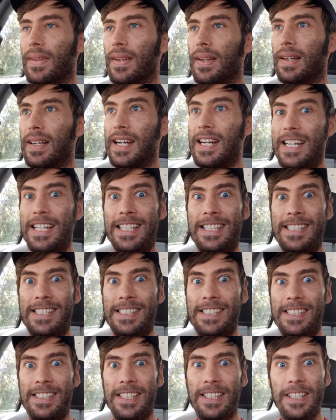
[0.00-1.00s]

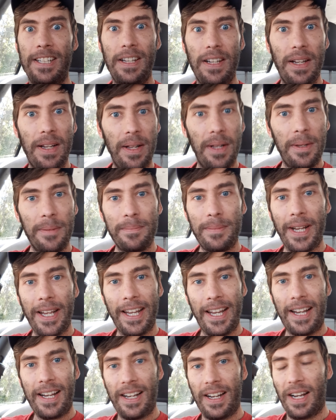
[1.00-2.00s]
Gah! But
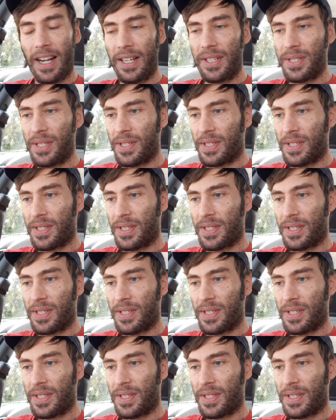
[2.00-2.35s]
yeah,